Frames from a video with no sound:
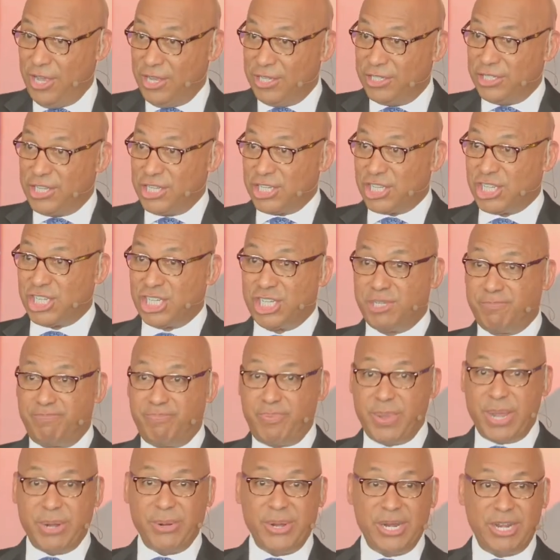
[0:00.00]
the
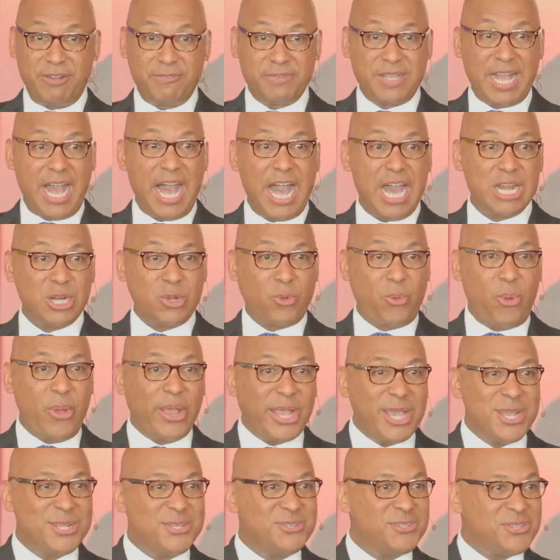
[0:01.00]
Spirit of God
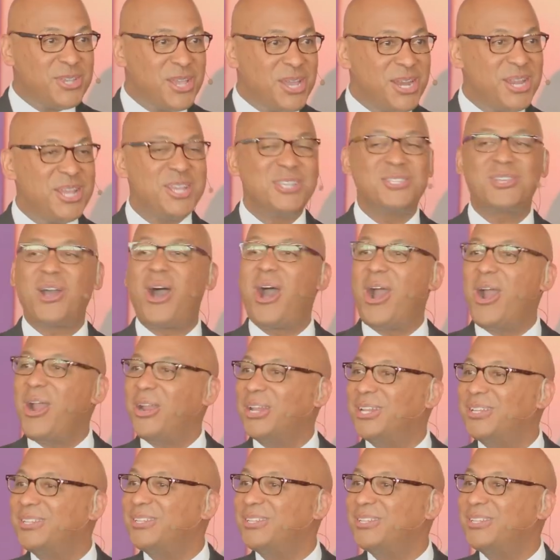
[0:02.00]
quickens in his heart